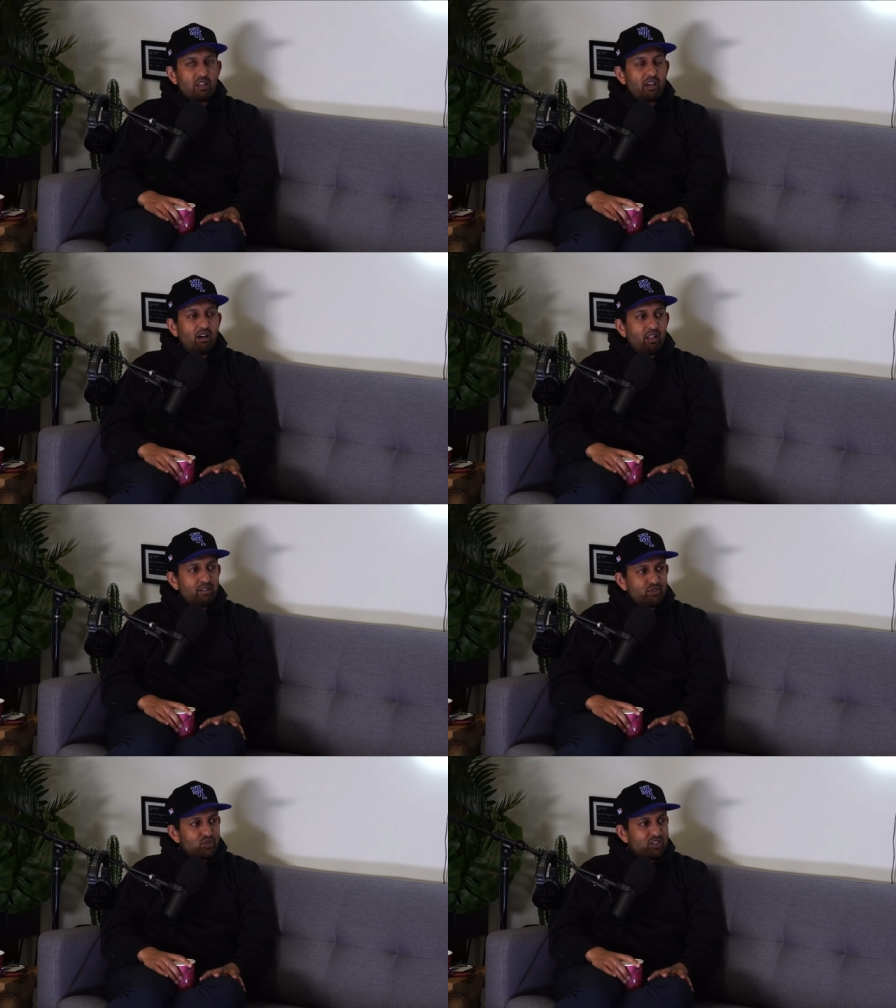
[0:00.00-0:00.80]
like
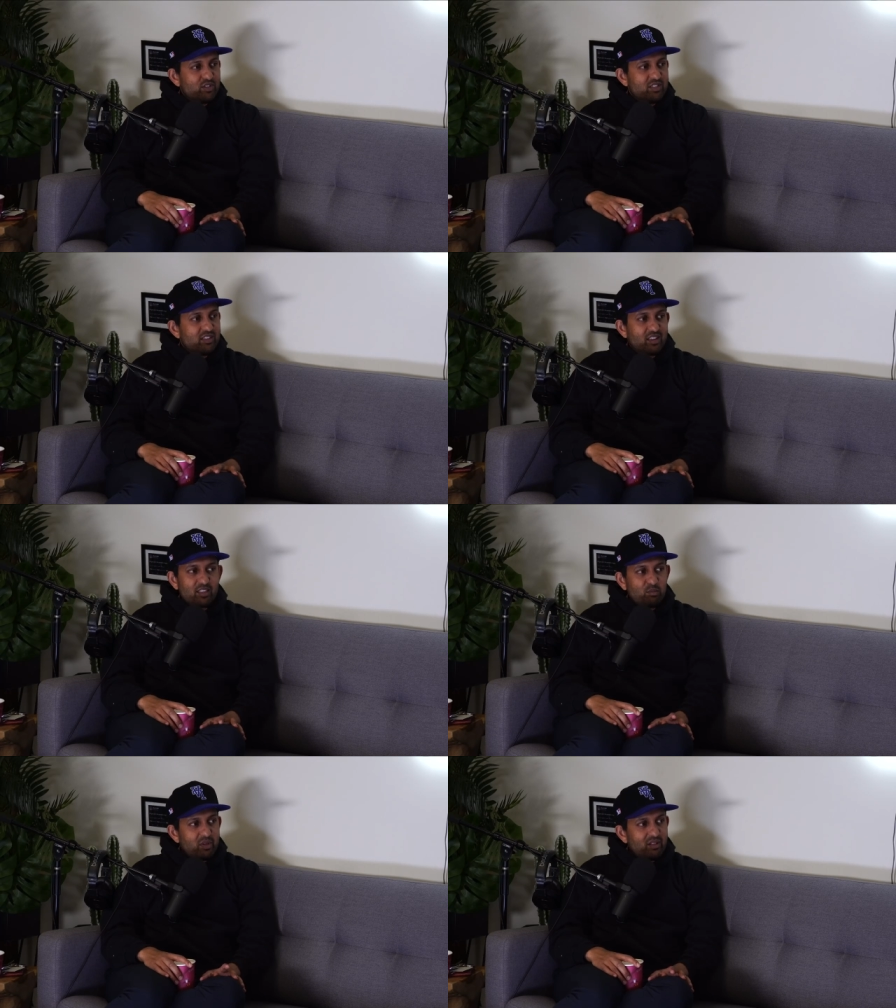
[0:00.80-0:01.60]
olive tree just sitting in
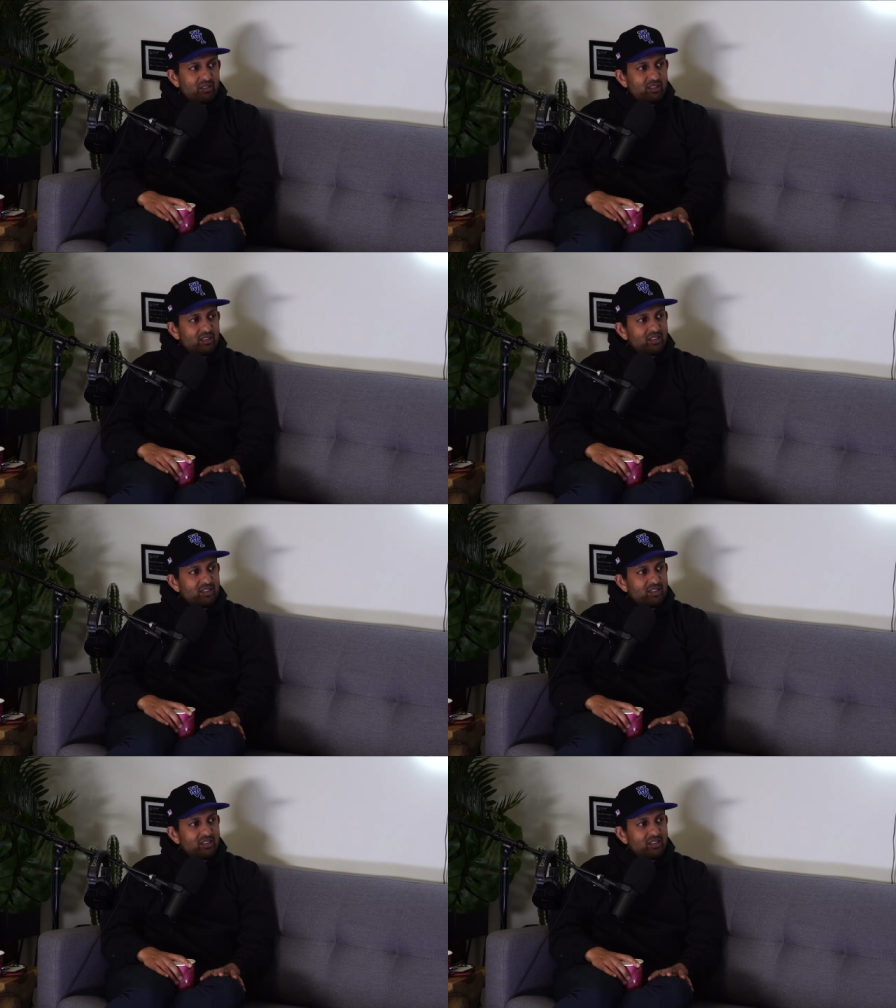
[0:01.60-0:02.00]
the middle. Sitting in